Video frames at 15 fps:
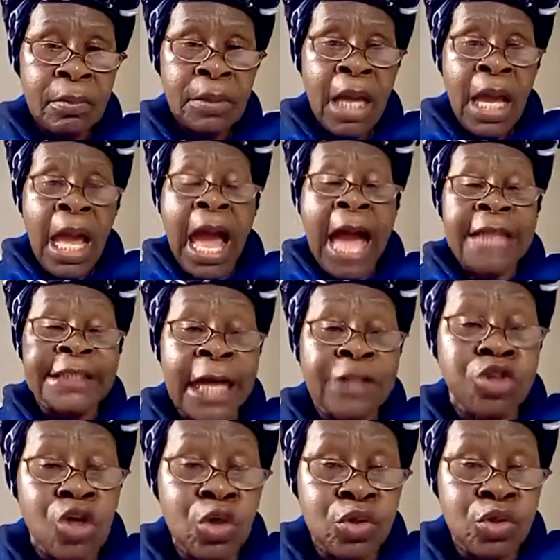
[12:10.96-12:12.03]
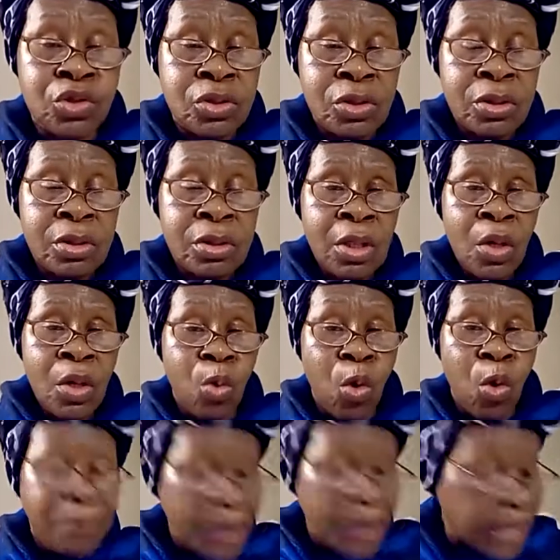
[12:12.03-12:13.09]
and the truth will
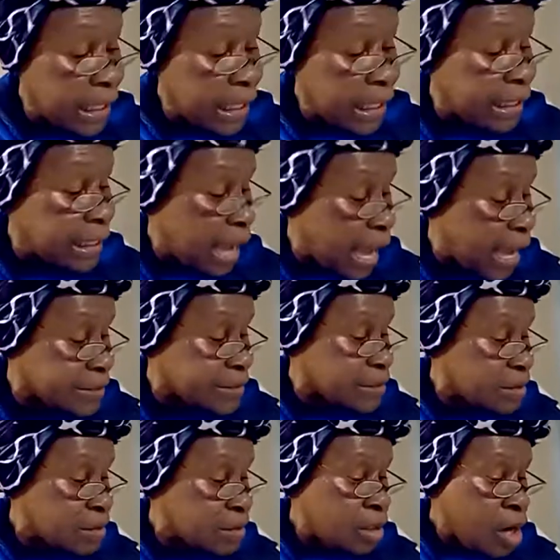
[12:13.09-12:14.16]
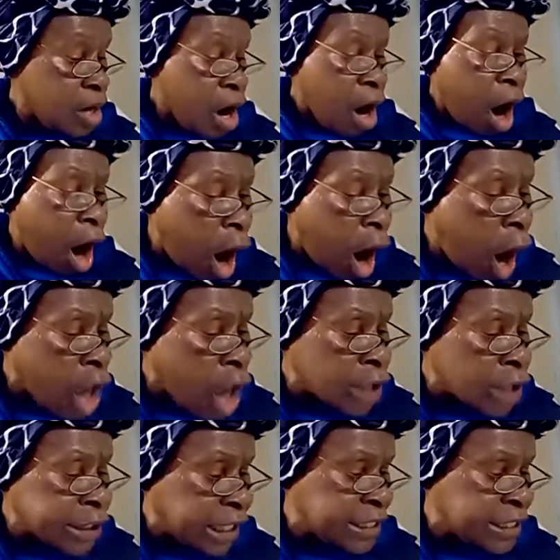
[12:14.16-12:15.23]
be in us. All
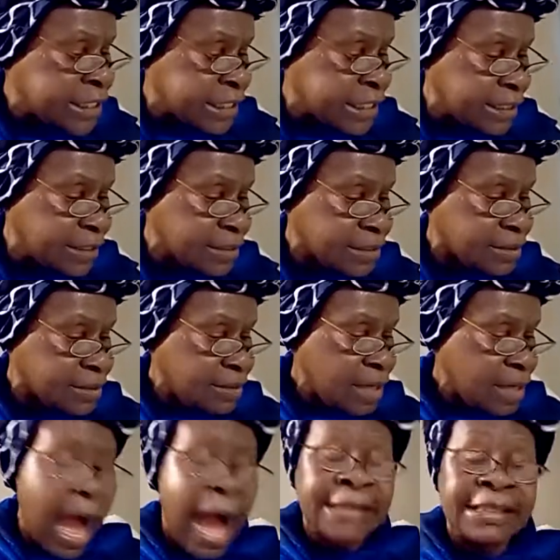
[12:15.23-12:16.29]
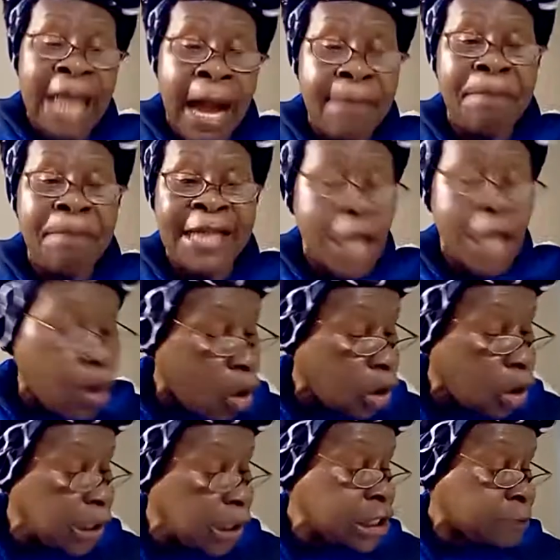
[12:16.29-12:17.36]
these things are done by the
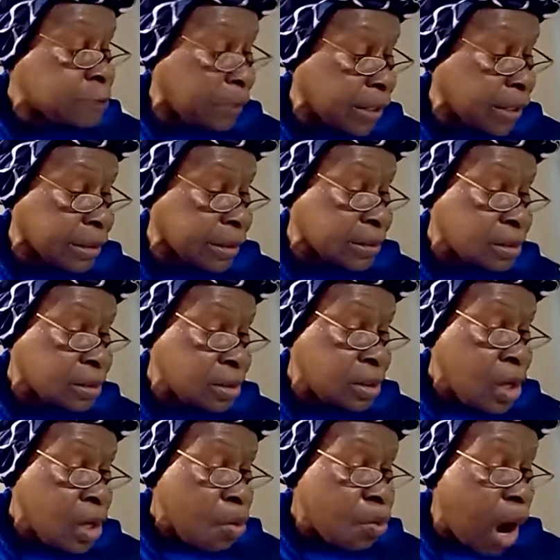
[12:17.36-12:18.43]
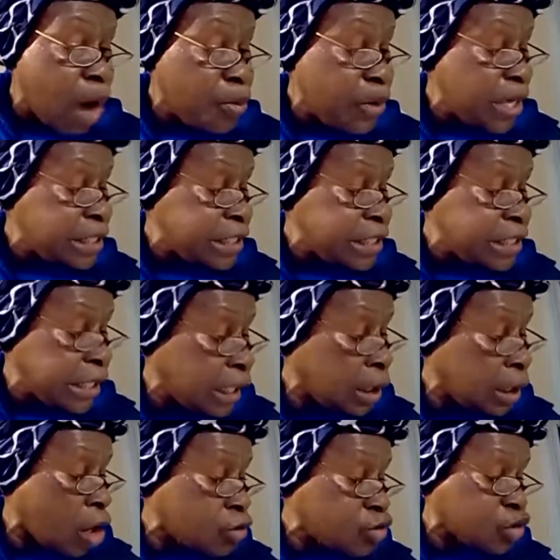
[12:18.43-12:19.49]
Holy Spirit when we yield
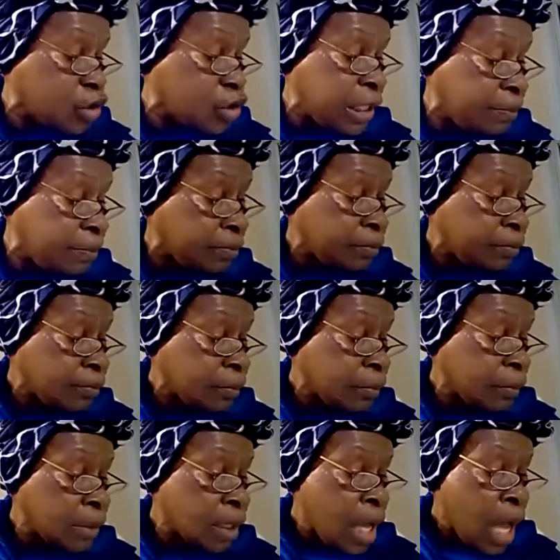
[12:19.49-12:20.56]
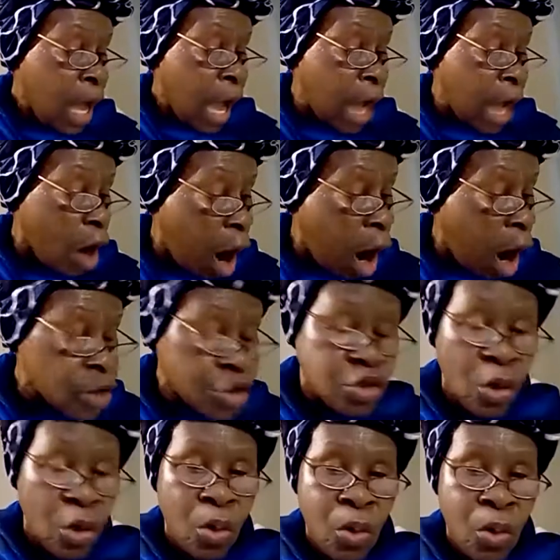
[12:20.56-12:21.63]
unto Him. And
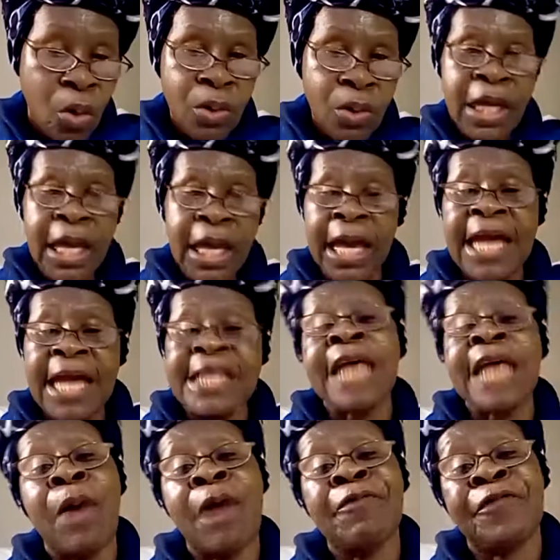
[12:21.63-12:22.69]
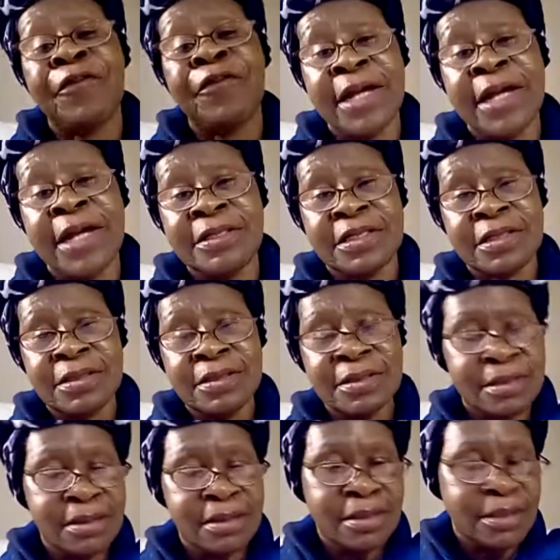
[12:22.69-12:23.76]
also, He is our friend.
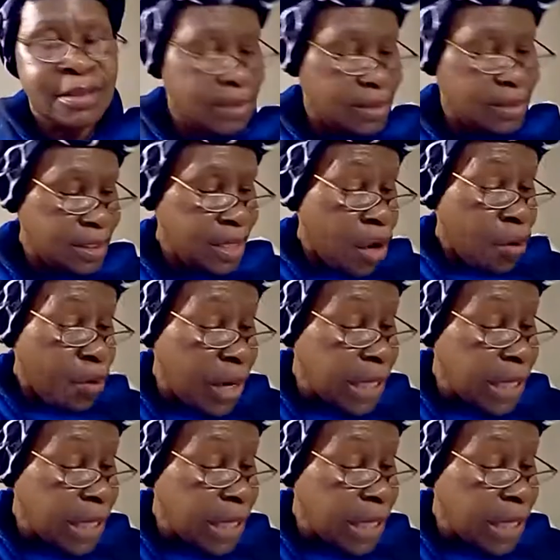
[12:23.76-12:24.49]
We